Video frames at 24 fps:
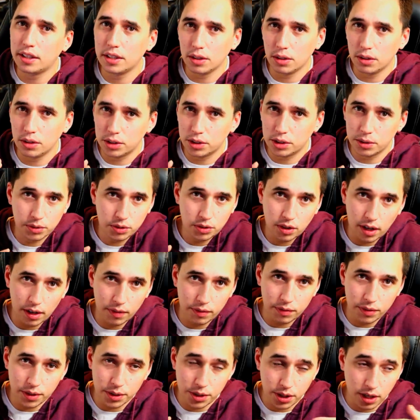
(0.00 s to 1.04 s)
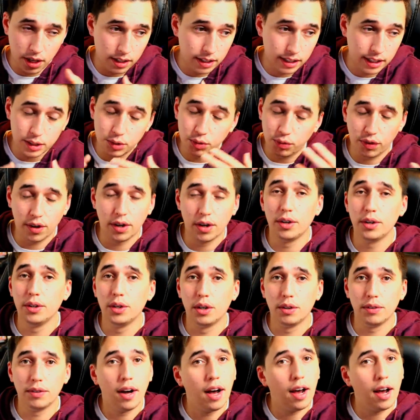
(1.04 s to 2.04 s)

to unsubscribe from this channel, that's fair enough.